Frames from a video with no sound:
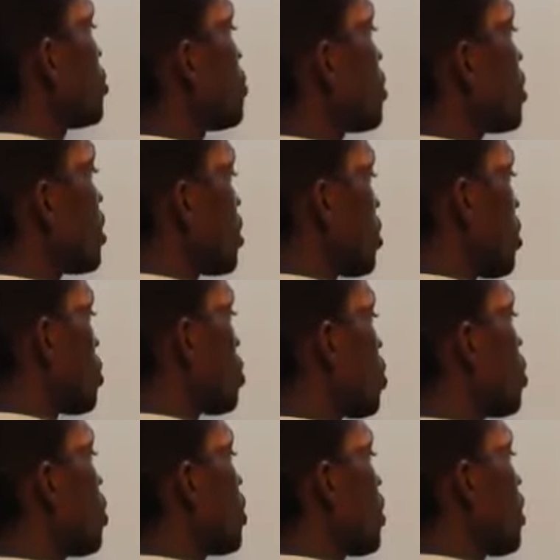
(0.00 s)
spring is
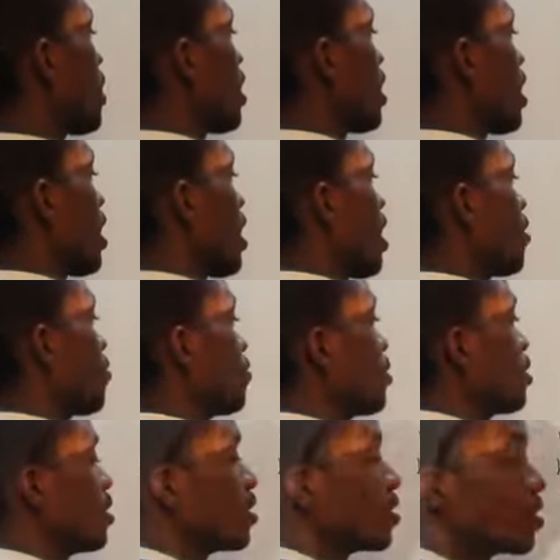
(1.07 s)
also
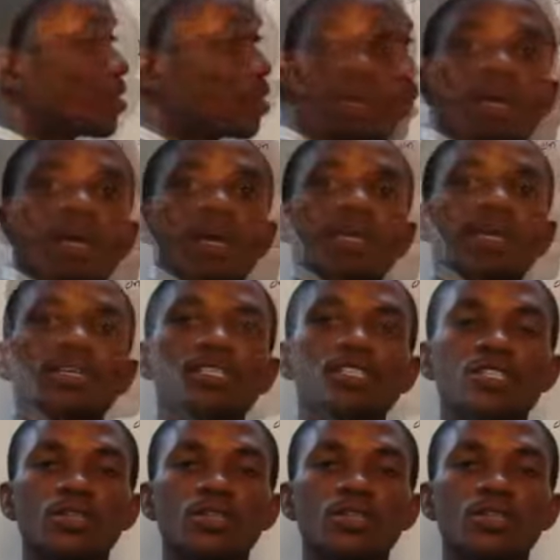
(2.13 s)
Fe, energy